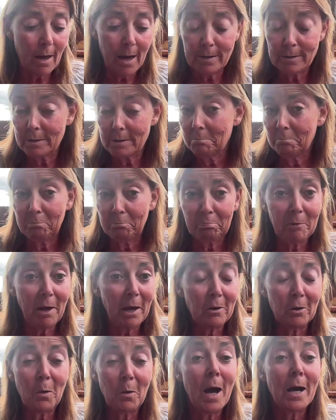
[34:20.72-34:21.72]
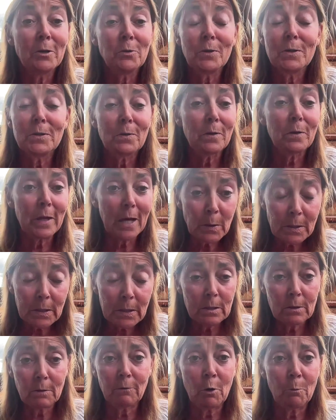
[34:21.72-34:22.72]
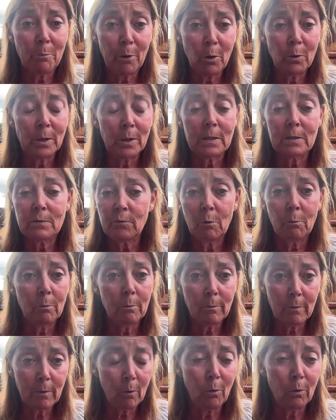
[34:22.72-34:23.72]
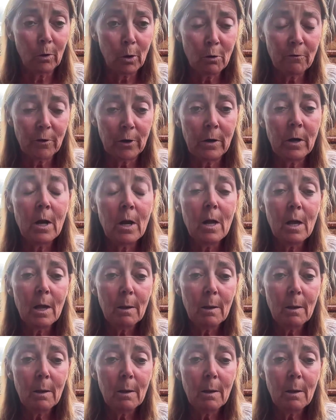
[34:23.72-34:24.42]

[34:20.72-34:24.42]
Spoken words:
has, I don't know, hundreds or thousands of components from all over.